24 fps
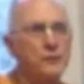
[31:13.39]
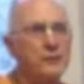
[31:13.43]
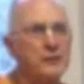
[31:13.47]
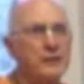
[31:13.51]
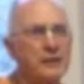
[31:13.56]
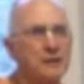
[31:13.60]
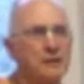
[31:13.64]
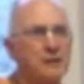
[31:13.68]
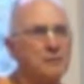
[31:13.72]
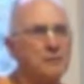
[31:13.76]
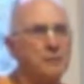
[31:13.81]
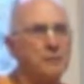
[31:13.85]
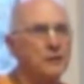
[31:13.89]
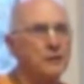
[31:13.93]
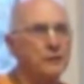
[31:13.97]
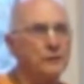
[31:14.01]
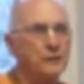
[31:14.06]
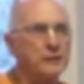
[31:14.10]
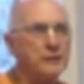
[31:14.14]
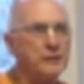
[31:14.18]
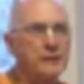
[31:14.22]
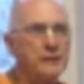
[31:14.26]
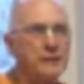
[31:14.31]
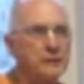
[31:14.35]
we get in
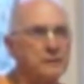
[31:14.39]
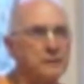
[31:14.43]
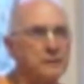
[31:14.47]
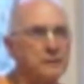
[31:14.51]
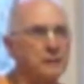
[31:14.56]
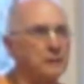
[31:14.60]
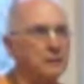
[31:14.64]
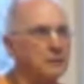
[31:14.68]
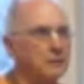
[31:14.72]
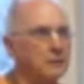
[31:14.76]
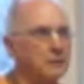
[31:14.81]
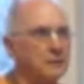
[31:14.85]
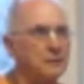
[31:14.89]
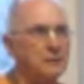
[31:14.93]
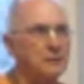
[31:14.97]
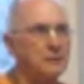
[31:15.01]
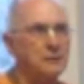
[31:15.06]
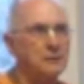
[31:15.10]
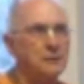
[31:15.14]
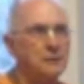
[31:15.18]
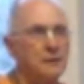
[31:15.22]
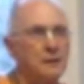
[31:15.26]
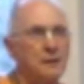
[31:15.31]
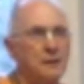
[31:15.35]
Bhagavad Gita.
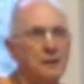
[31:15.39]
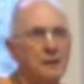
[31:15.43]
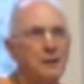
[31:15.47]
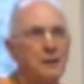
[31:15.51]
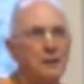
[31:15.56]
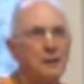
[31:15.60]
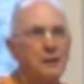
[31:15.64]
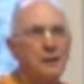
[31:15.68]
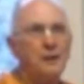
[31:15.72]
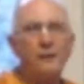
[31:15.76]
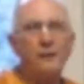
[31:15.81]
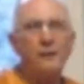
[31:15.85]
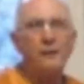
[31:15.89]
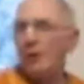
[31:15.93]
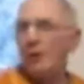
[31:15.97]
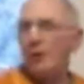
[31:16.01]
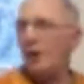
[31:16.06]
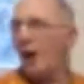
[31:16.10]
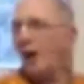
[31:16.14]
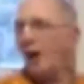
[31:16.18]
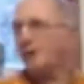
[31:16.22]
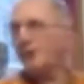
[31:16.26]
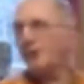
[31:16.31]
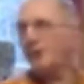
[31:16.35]
If your
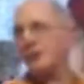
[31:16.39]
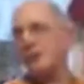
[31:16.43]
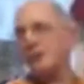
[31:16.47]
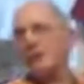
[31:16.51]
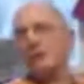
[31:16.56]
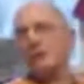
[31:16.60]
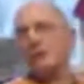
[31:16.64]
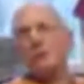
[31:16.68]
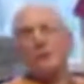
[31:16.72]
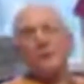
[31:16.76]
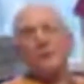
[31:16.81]
consciousness,